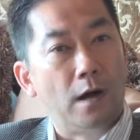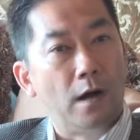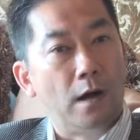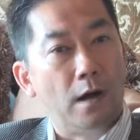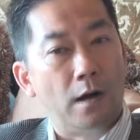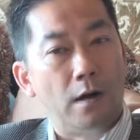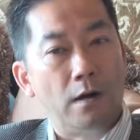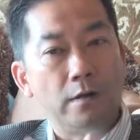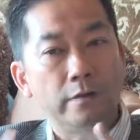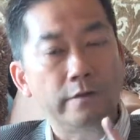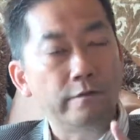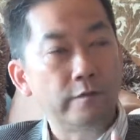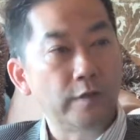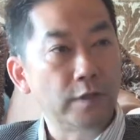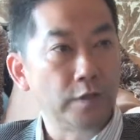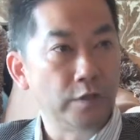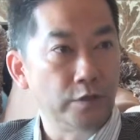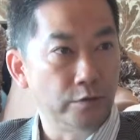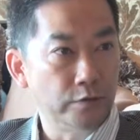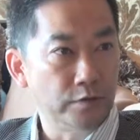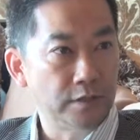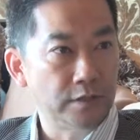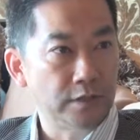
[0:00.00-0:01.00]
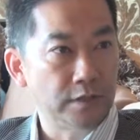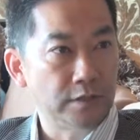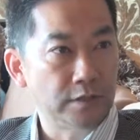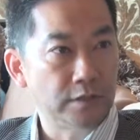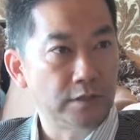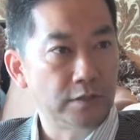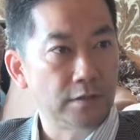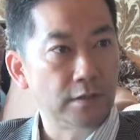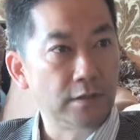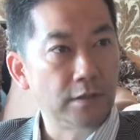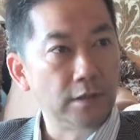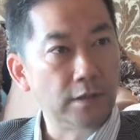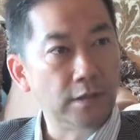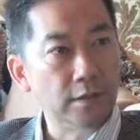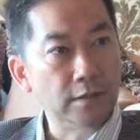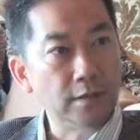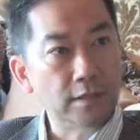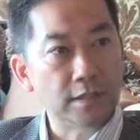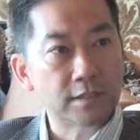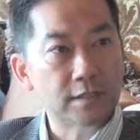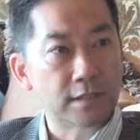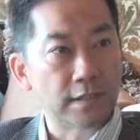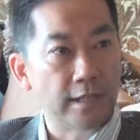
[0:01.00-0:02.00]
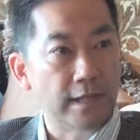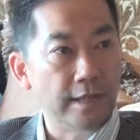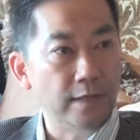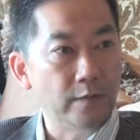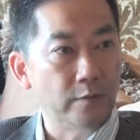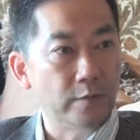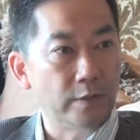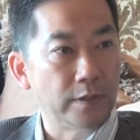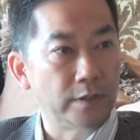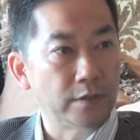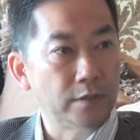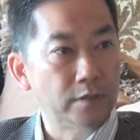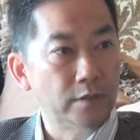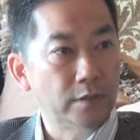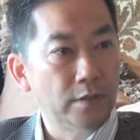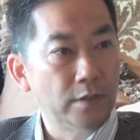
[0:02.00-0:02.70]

all of the usage in this language